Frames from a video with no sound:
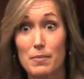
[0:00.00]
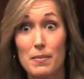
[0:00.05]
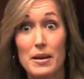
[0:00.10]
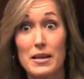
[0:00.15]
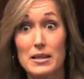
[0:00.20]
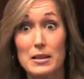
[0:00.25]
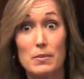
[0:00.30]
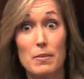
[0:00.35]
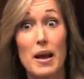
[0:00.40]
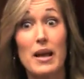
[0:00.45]

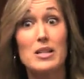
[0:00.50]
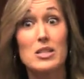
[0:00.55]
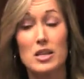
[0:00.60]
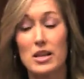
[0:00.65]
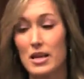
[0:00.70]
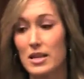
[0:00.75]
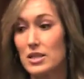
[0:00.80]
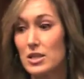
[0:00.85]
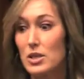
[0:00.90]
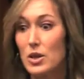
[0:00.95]
It's magic.
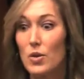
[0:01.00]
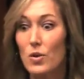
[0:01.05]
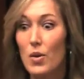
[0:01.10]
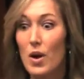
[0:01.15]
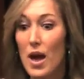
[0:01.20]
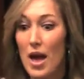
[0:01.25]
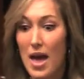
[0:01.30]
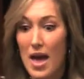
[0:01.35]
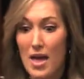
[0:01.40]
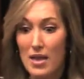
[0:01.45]
And so
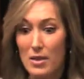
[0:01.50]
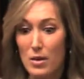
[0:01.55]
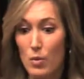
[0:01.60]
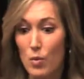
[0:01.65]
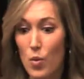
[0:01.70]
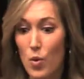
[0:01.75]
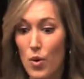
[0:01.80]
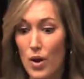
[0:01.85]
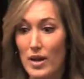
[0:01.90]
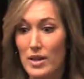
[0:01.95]
the
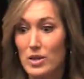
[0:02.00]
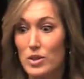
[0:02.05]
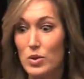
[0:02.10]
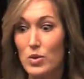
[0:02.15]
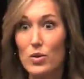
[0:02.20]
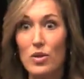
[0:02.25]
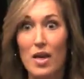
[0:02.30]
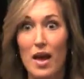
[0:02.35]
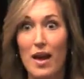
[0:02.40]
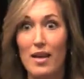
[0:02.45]
more I
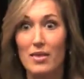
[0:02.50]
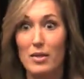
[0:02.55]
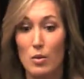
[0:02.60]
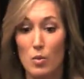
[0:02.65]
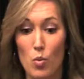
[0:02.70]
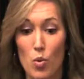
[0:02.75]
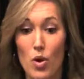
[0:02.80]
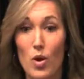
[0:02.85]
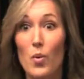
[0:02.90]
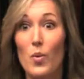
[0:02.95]
do that, the
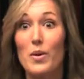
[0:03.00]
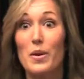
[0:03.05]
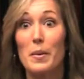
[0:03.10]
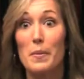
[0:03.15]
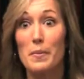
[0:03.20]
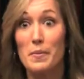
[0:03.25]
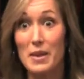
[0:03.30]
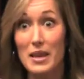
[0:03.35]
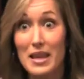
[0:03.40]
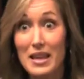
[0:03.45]
more I want to
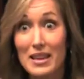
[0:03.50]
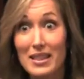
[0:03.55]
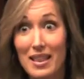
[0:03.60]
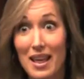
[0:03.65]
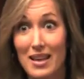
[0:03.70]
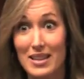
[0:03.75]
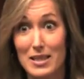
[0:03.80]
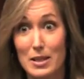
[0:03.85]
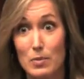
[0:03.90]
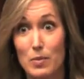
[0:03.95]
be in
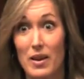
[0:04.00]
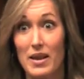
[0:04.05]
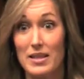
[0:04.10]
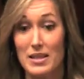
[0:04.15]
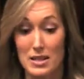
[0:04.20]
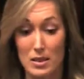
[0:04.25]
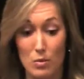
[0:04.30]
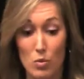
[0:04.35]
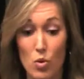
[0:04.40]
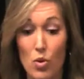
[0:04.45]
that
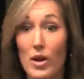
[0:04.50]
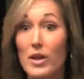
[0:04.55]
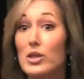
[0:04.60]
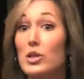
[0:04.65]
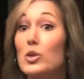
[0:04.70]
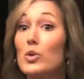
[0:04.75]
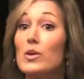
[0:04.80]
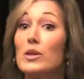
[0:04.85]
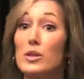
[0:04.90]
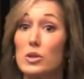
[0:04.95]
space. The more I
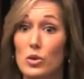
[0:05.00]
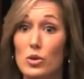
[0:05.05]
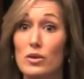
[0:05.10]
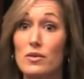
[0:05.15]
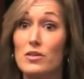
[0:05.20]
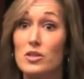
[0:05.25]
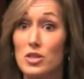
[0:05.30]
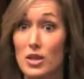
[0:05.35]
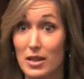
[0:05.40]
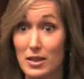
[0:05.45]
do
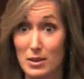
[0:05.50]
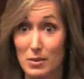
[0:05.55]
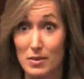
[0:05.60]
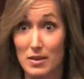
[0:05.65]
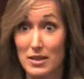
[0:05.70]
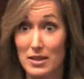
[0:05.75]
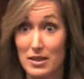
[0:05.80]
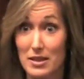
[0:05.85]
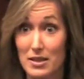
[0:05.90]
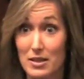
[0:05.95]
intuitive
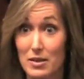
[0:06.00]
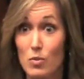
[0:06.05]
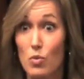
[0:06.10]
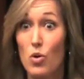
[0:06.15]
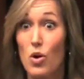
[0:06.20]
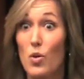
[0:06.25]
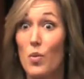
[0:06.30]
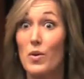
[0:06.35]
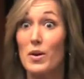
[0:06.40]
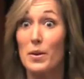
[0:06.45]
adjustments, the more
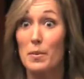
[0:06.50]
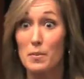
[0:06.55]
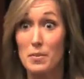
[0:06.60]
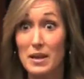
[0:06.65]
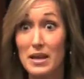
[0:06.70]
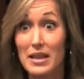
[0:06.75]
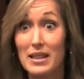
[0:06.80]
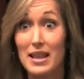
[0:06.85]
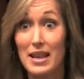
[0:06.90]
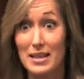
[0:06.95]
I want to
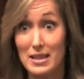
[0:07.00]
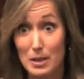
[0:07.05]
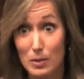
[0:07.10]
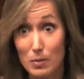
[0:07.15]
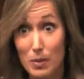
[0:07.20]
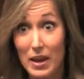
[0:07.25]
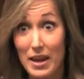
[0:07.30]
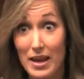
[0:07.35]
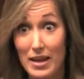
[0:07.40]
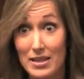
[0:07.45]
be in that
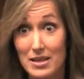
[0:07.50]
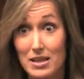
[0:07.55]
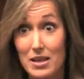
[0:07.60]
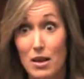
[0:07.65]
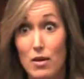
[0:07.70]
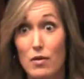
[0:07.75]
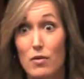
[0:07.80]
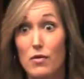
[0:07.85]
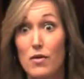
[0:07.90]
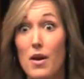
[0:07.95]
space
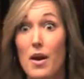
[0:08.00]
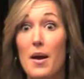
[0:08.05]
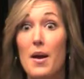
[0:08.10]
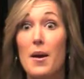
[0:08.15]
of